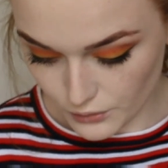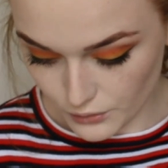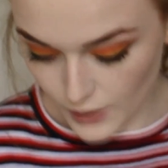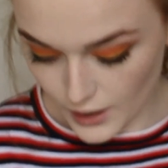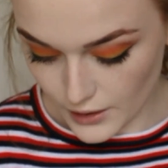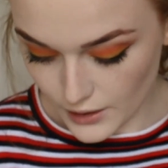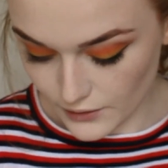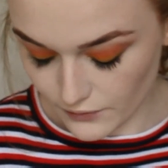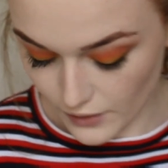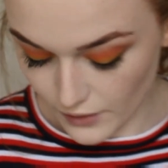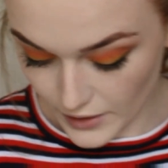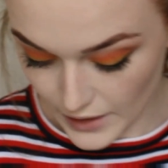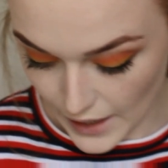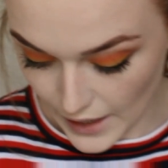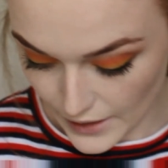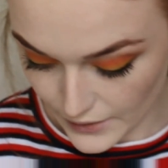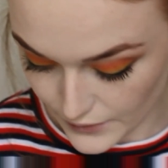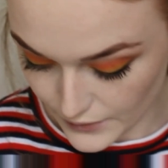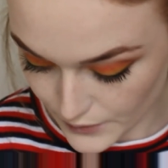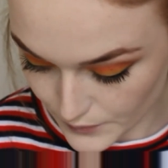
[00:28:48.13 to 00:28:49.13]
do that at the very
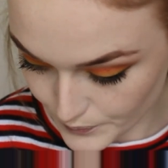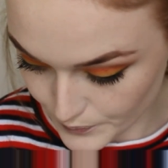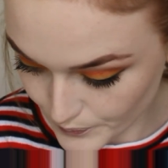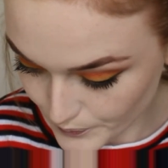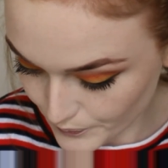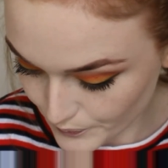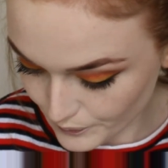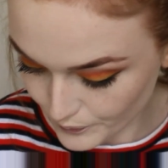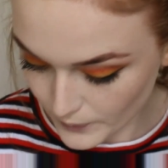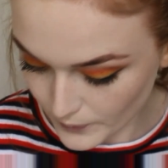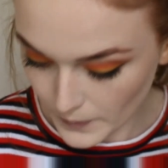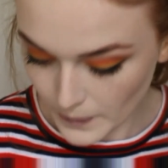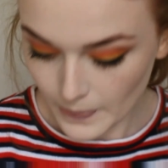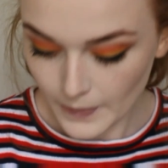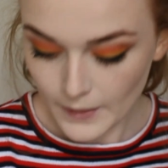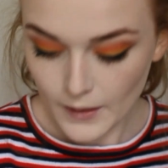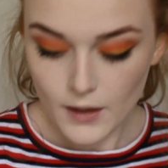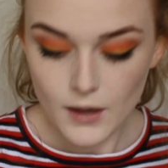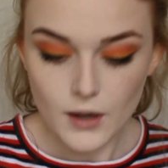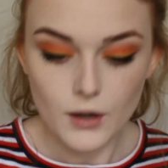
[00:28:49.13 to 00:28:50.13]
end.
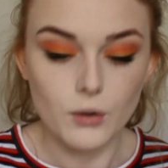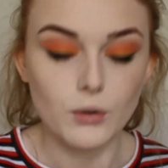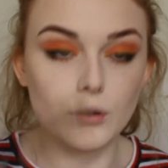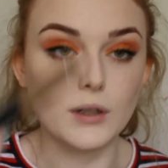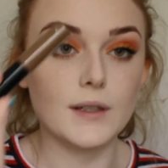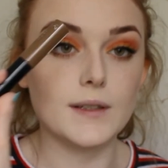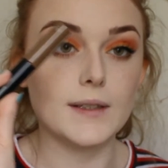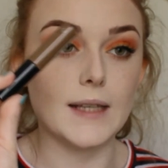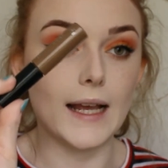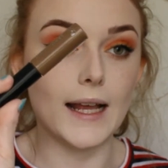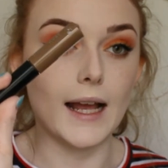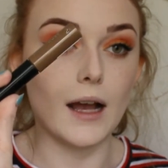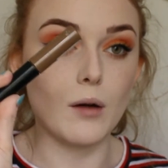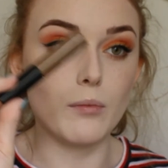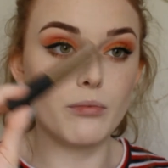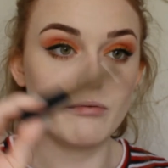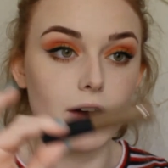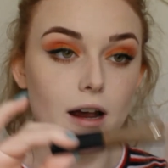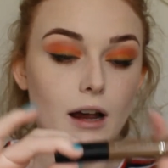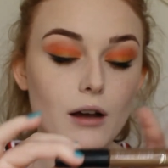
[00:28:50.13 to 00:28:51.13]
Going to set
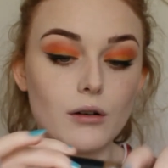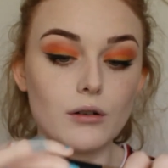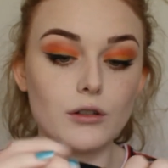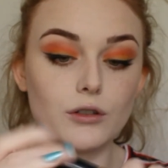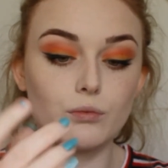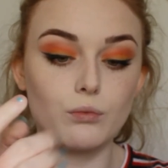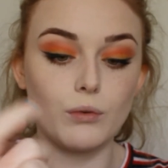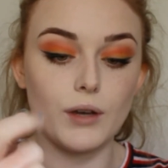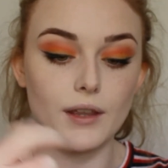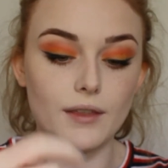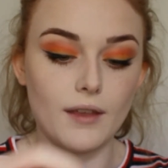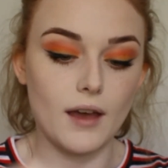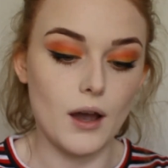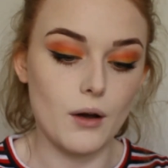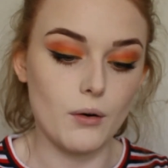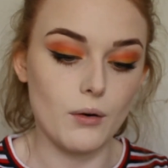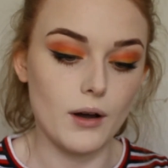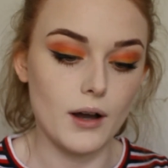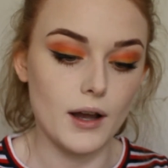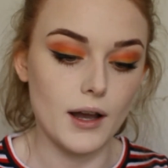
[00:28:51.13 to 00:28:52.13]
our brows with
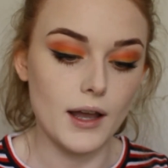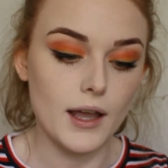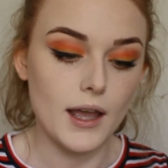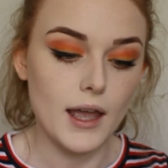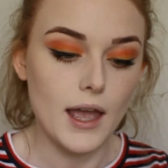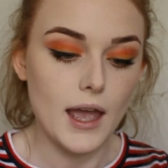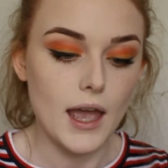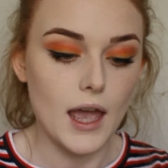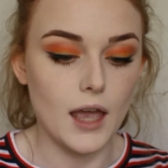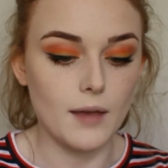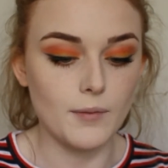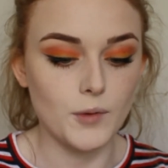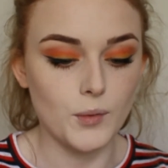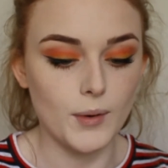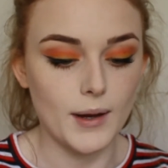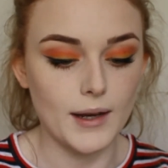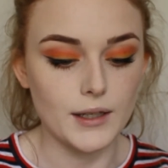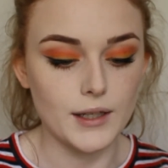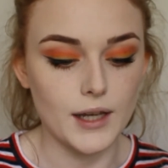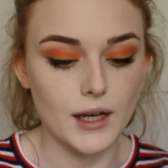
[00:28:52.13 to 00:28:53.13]
our
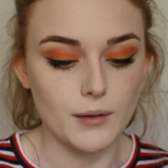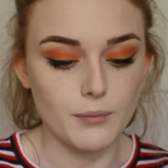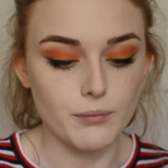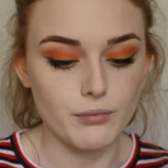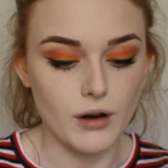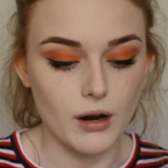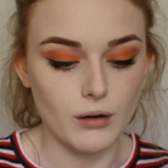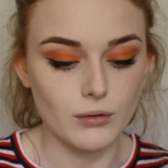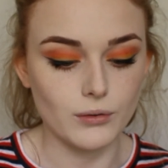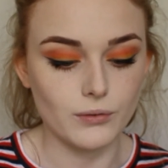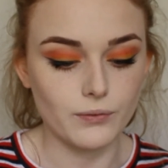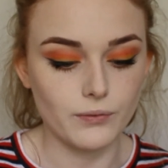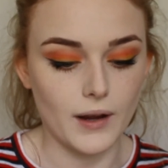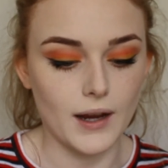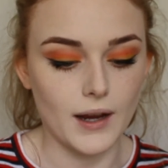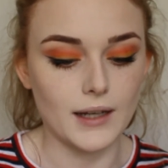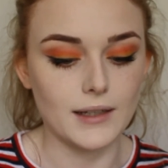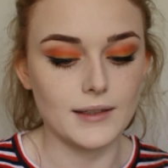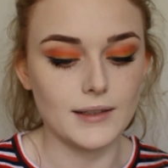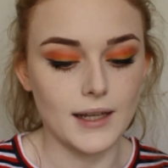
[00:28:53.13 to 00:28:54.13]
MUA Brow
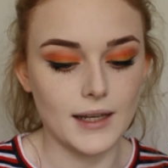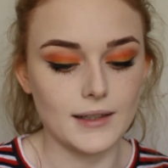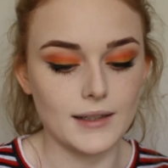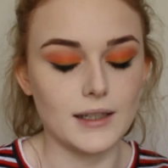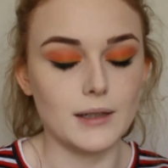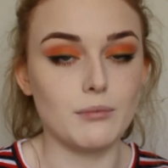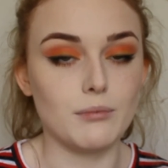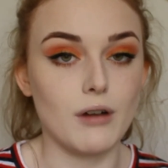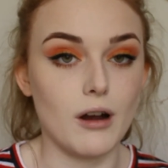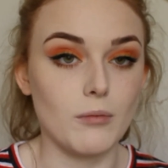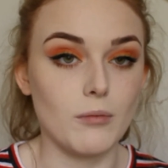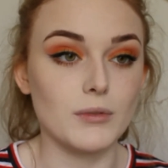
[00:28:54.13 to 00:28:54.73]
Define Tinted Brow